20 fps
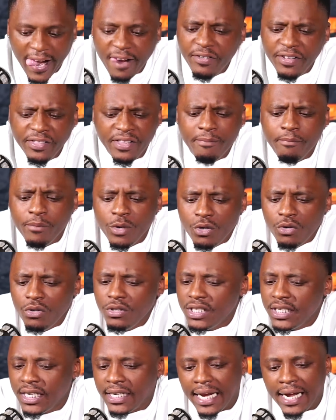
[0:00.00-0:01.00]
Even the
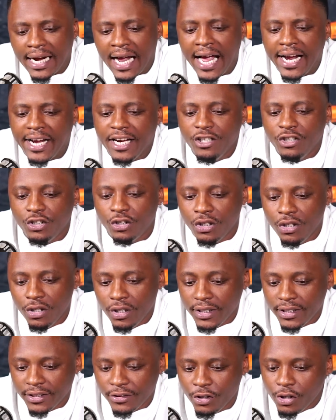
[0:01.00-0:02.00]
music, like I can
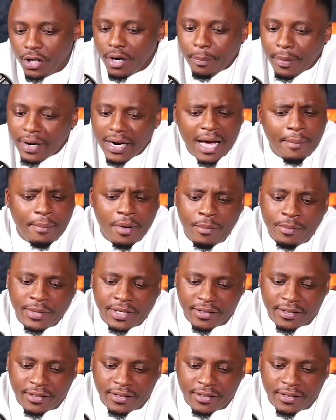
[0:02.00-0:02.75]
do it. You could pull up on me.